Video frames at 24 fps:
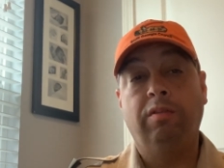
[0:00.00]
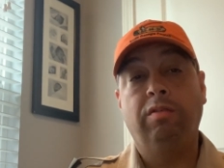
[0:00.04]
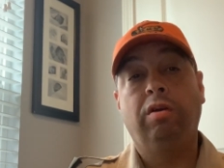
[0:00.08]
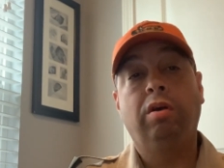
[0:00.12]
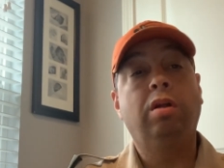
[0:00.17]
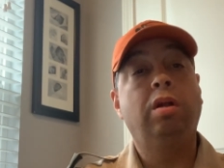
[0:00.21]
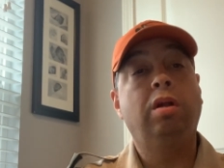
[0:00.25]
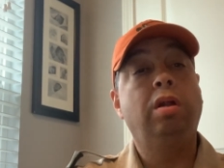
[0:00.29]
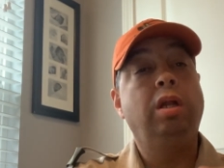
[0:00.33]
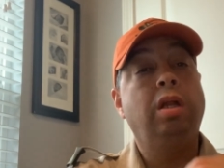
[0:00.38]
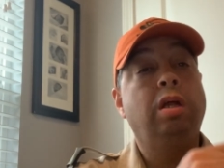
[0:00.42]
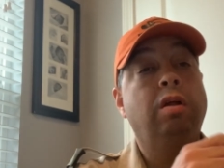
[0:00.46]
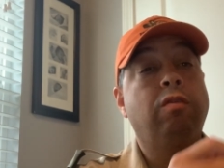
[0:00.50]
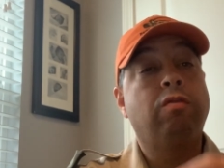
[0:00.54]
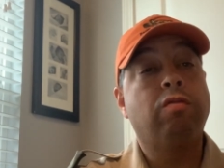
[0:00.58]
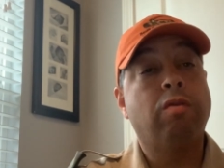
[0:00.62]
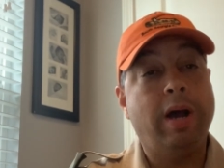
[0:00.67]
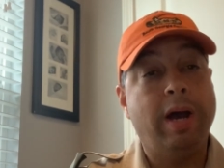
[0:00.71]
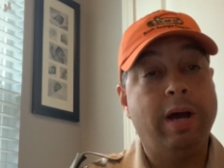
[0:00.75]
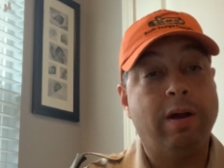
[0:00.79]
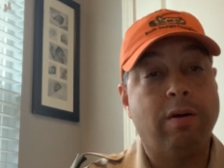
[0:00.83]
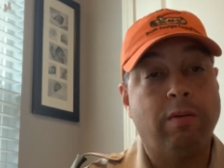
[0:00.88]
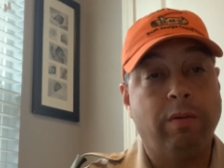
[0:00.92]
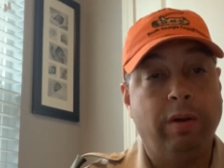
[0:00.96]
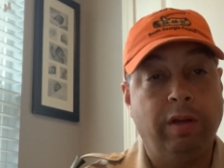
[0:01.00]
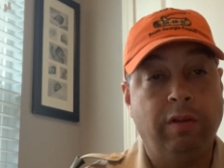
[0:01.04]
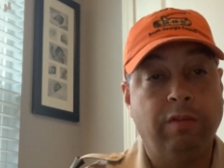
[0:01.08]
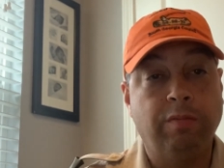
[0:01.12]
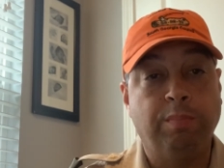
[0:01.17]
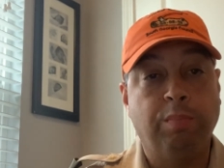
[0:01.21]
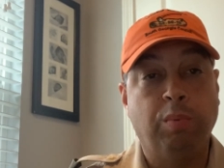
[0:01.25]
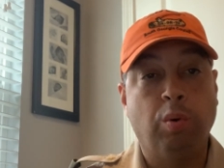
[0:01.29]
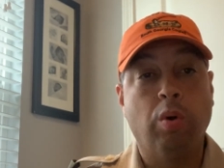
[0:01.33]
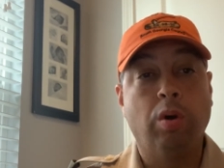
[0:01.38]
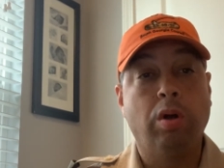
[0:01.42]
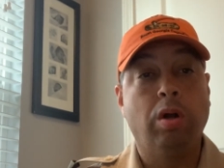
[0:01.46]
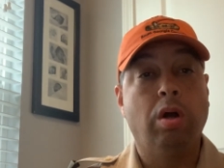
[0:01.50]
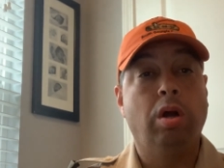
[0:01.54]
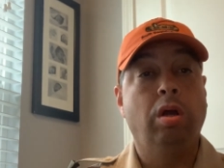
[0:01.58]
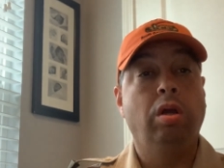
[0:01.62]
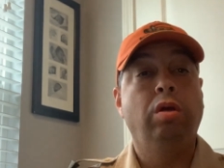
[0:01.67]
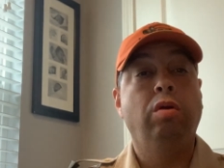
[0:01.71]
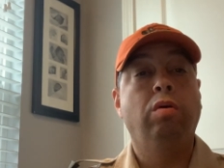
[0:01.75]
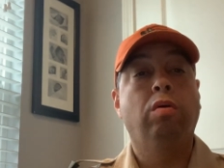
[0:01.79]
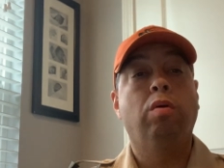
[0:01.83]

Are you going to need a dry erase board? Are you